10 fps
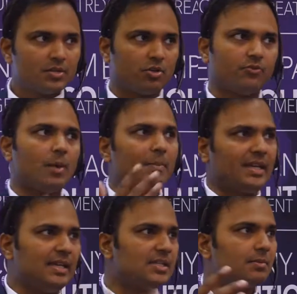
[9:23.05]
So you form
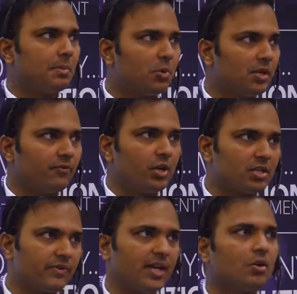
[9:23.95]
magnesium ammonium
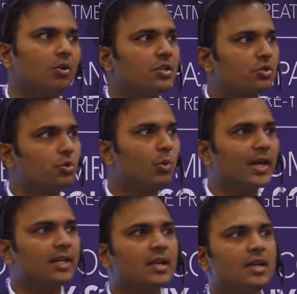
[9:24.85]
phosphate or screw
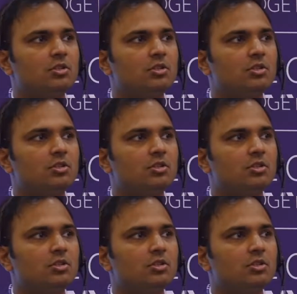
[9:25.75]
white.